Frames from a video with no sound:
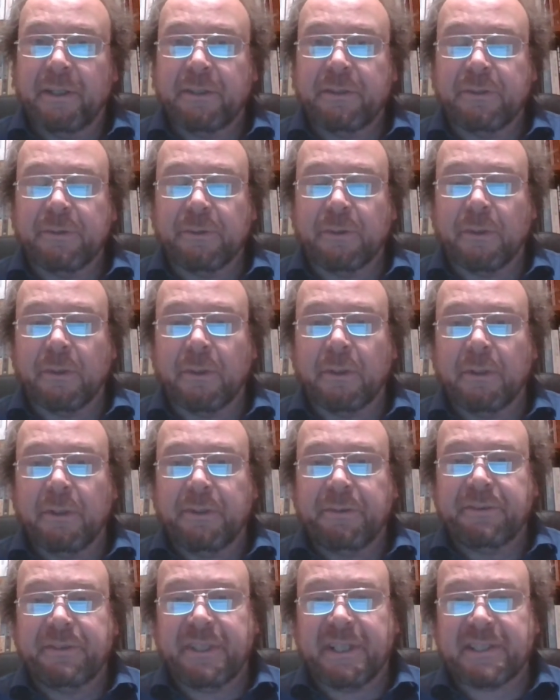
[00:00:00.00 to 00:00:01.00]
your
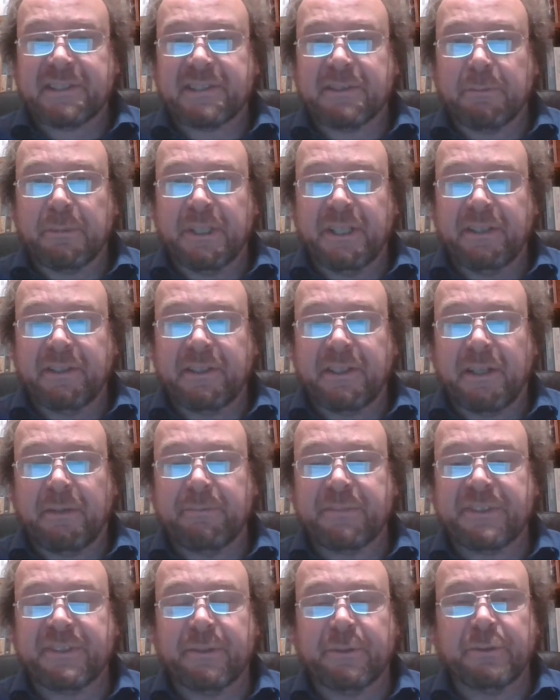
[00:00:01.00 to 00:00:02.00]
taxable
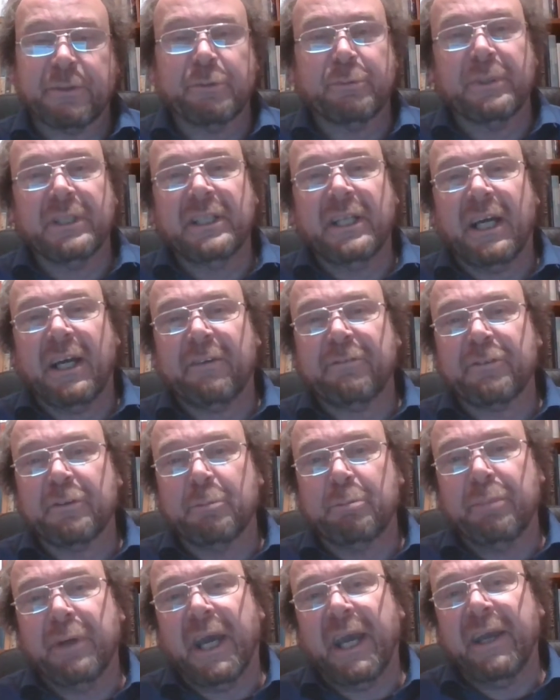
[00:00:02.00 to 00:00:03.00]
income. So you will have to
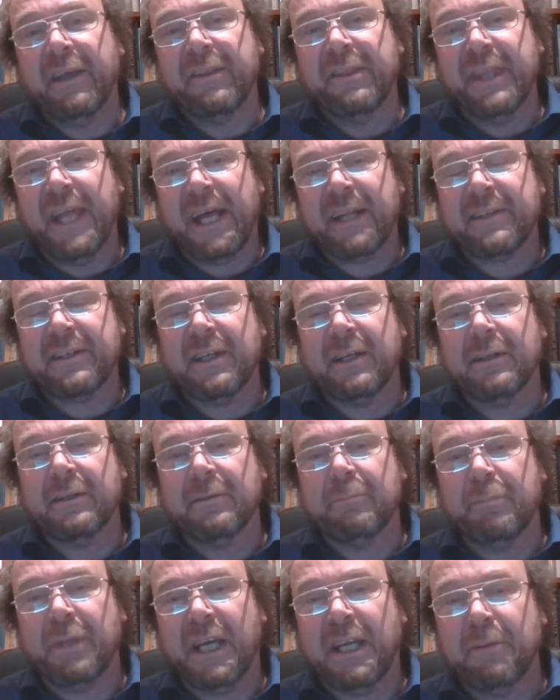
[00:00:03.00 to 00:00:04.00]
pay that
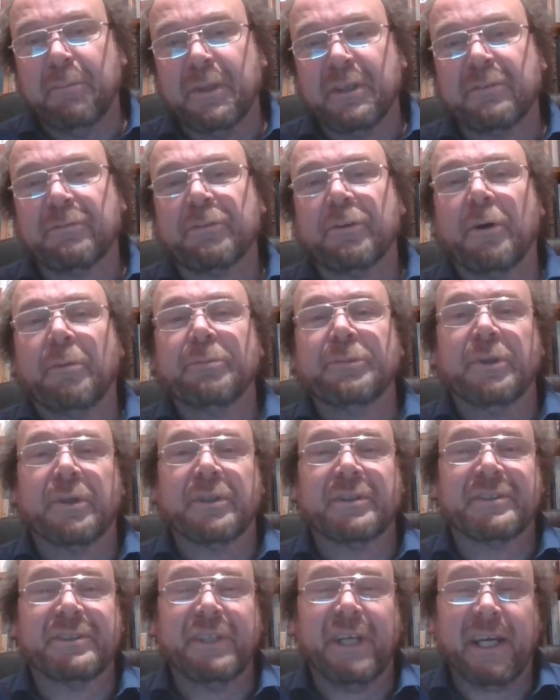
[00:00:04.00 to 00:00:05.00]
payment from your
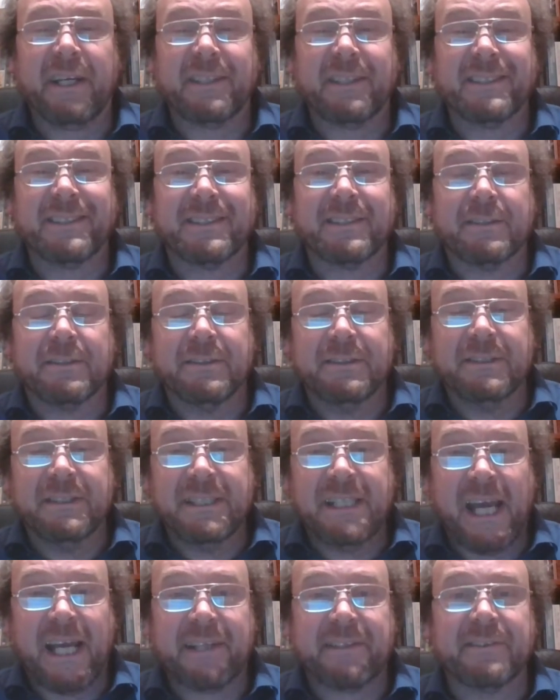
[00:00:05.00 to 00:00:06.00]
taxed
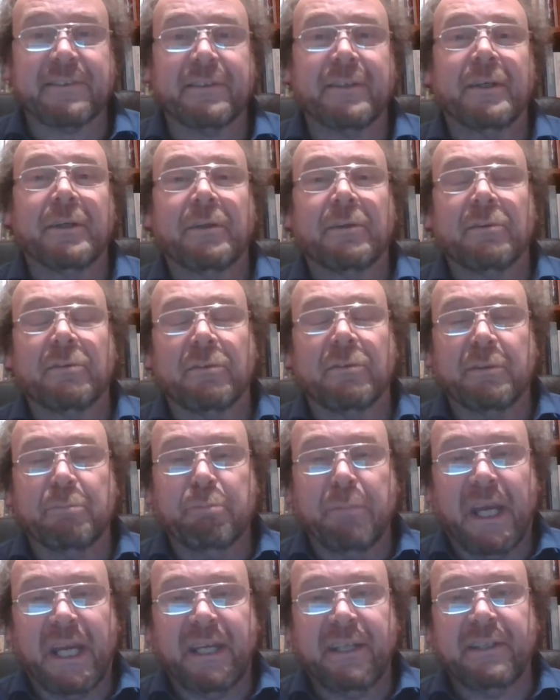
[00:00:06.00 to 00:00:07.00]
net
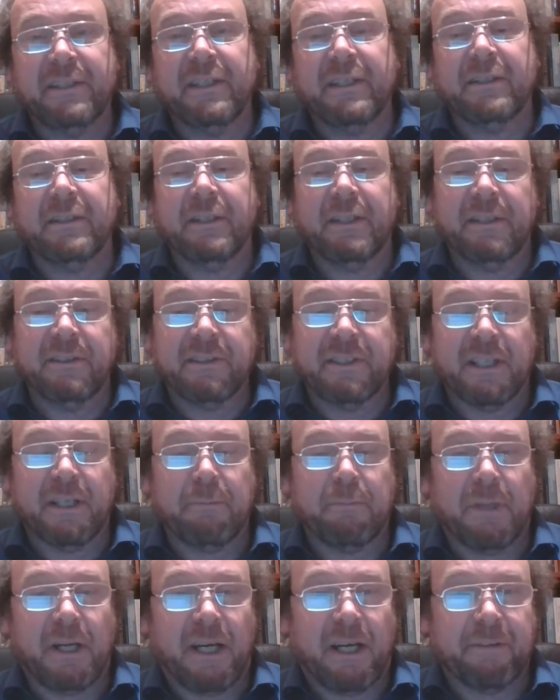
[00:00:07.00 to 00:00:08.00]
remaining
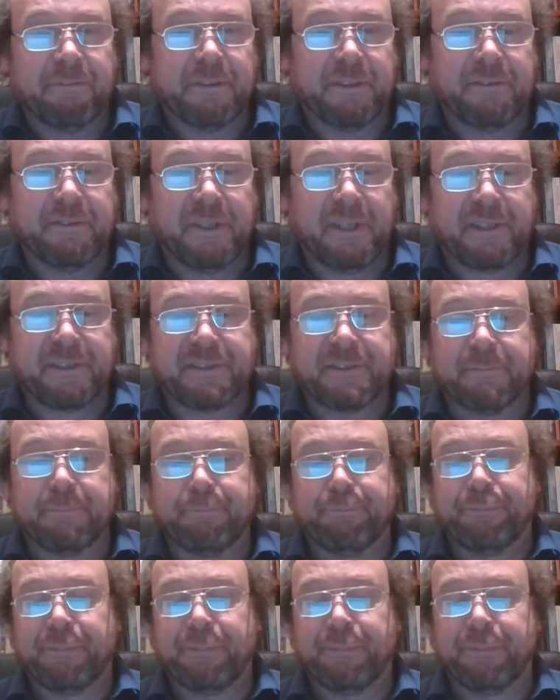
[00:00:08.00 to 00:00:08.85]
income after tax.